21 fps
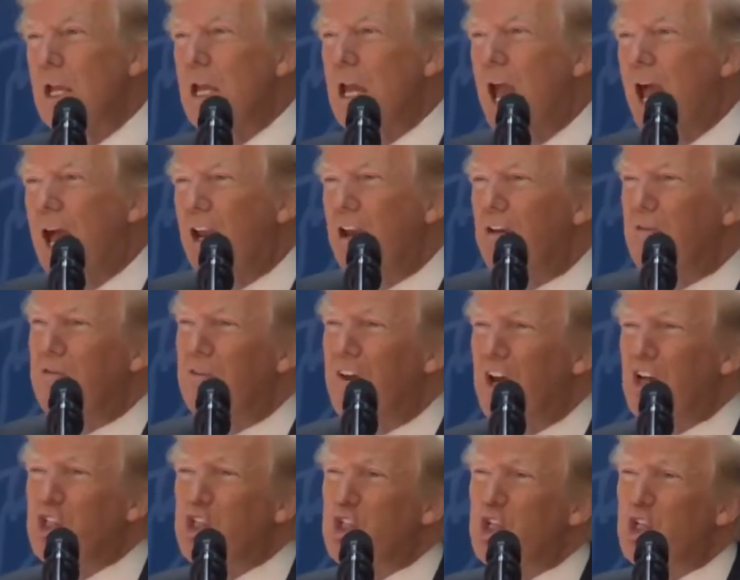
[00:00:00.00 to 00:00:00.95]
And
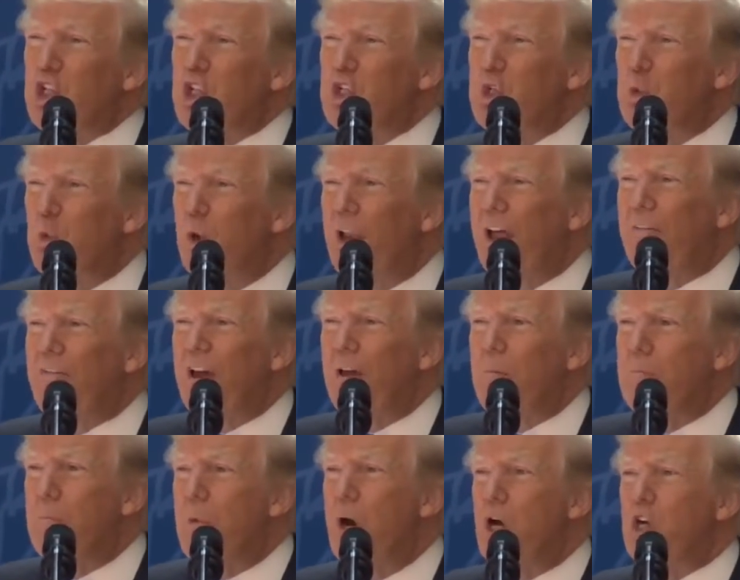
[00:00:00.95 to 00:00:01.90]
investors will have a
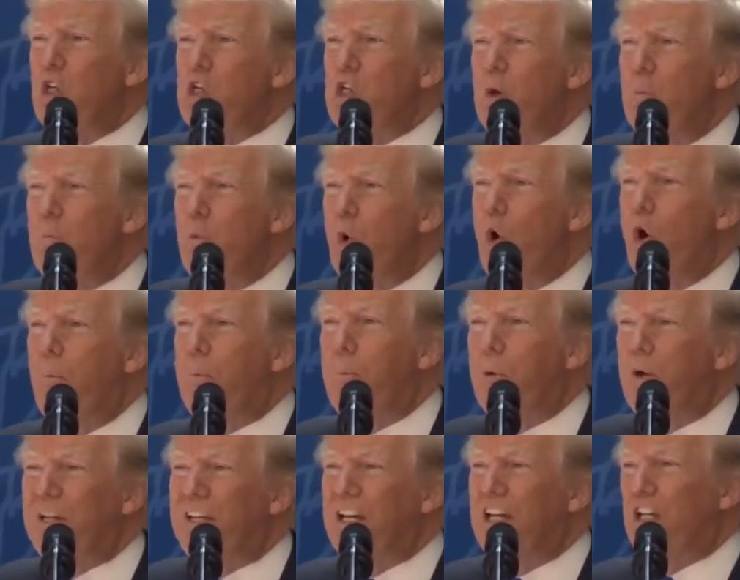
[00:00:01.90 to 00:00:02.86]
much more
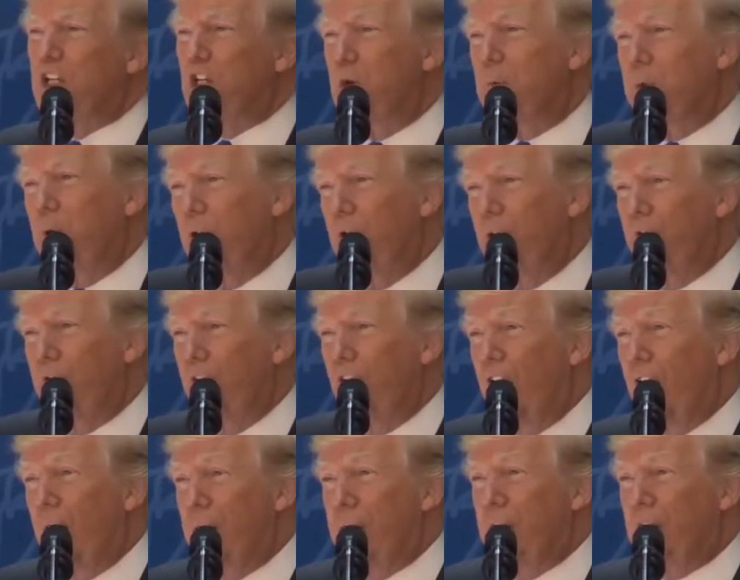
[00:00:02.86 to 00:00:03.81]
predictable
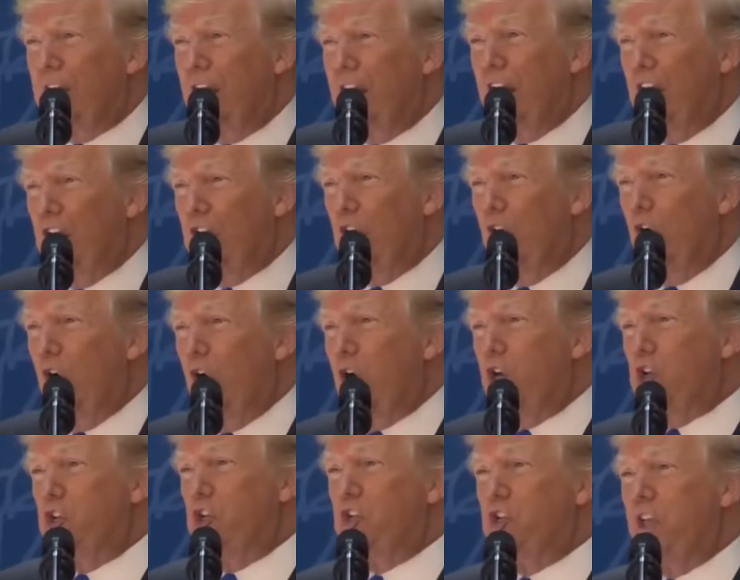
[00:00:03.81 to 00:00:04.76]
environment that
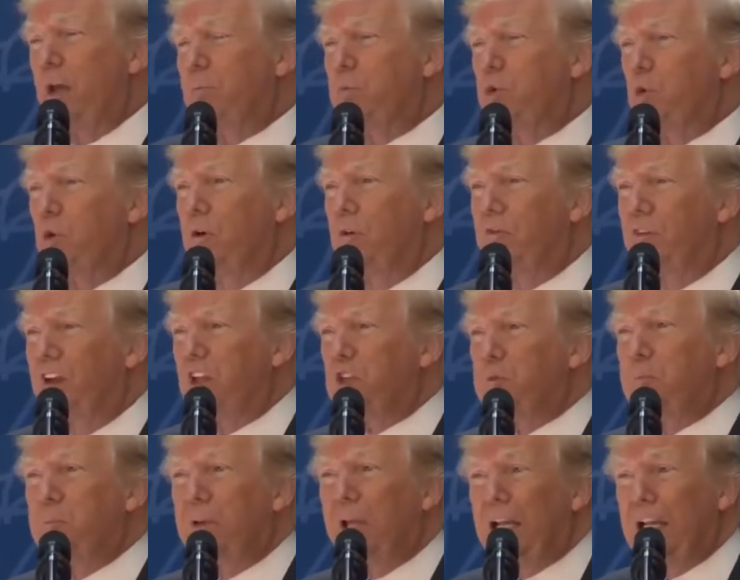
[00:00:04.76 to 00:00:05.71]
encourages them to
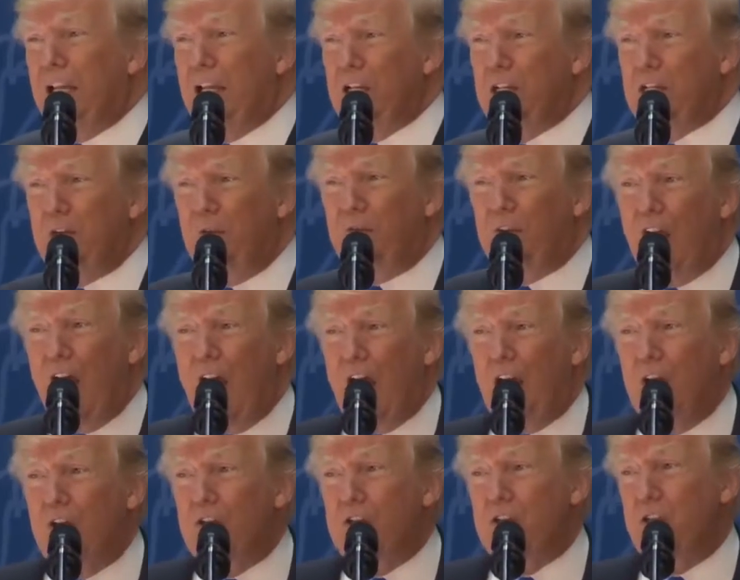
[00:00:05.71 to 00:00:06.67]
invest billions of
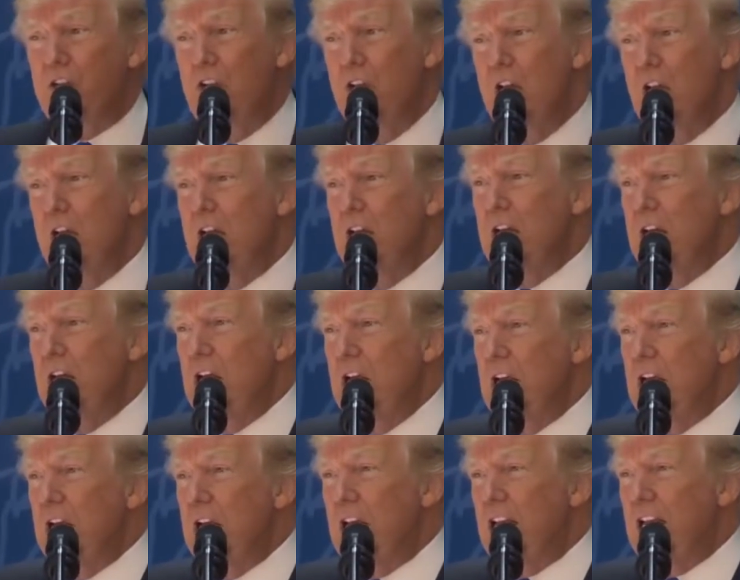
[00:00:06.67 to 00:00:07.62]
dollars
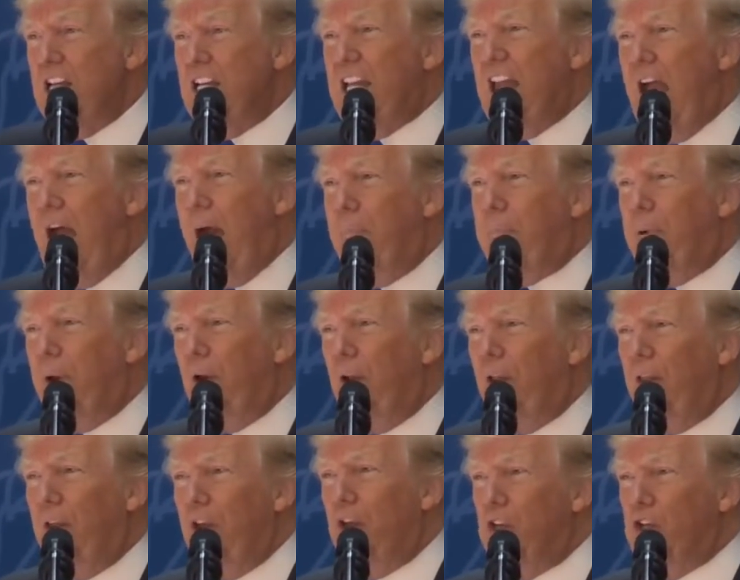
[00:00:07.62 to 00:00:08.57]
in
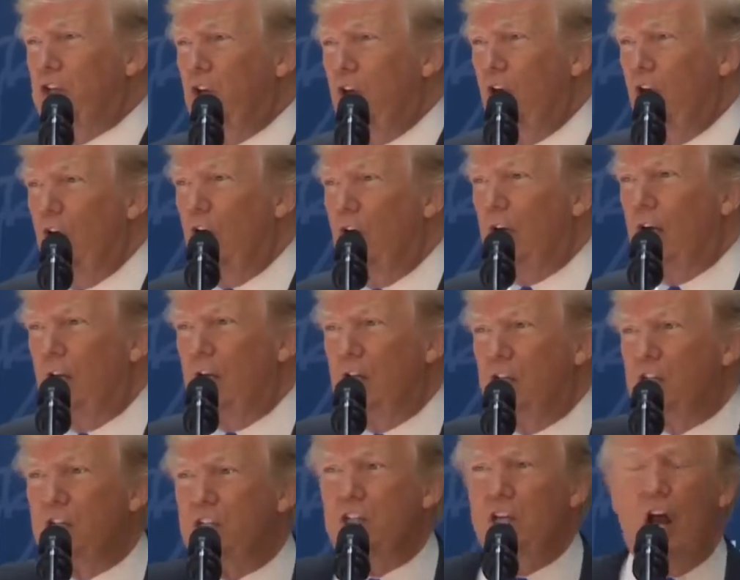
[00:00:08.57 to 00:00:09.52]
capital that is currently
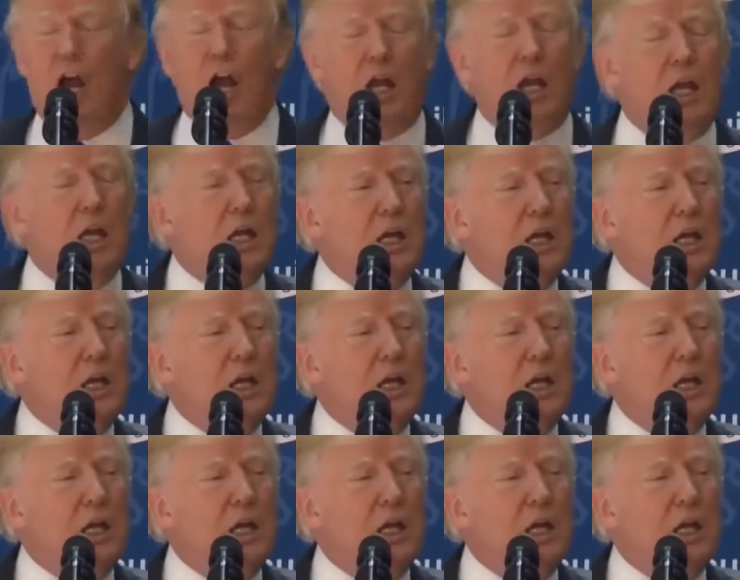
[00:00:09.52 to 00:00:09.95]
stuck